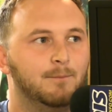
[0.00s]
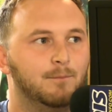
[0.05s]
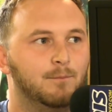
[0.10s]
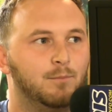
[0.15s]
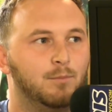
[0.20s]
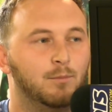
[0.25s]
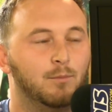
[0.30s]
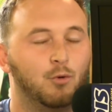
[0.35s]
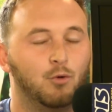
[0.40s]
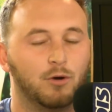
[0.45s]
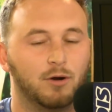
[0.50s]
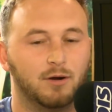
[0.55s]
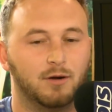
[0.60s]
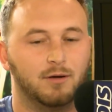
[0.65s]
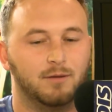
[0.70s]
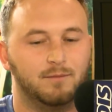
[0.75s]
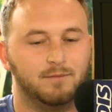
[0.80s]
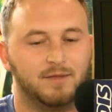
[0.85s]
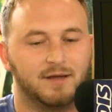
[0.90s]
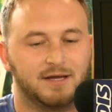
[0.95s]

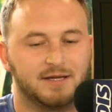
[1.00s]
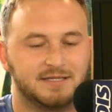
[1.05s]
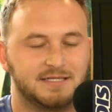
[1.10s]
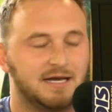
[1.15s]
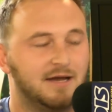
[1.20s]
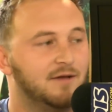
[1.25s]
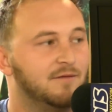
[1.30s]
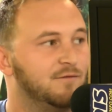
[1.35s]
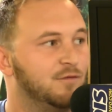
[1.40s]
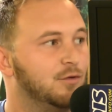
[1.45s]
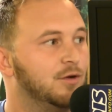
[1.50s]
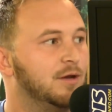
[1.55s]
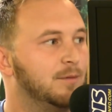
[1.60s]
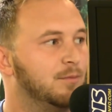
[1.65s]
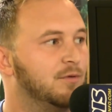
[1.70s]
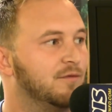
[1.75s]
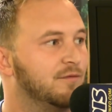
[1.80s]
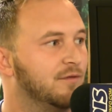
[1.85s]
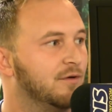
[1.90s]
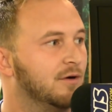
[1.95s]
more like Italian food I'd
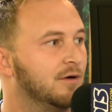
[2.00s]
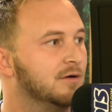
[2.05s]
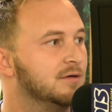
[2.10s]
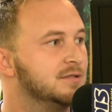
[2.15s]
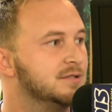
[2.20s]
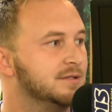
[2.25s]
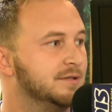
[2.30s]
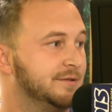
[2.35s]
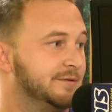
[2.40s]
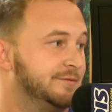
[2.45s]
prefer. So